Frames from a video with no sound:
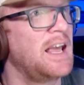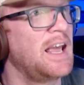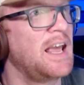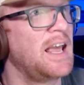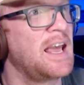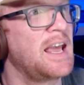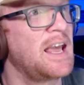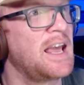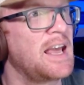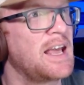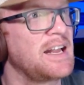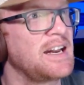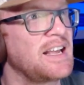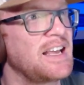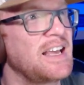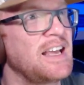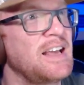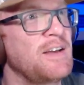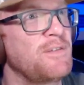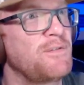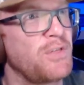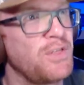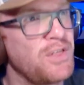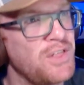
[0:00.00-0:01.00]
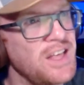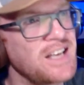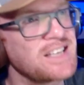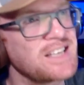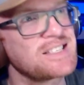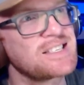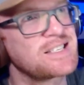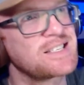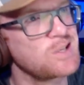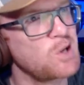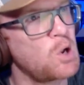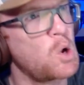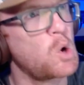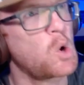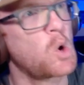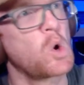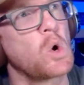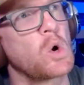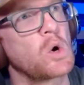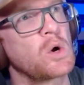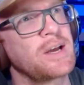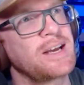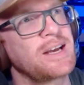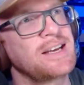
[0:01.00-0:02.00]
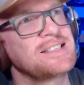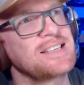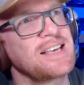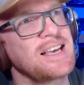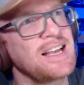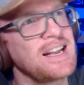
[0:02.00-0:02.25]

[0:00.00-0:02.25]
And if this song is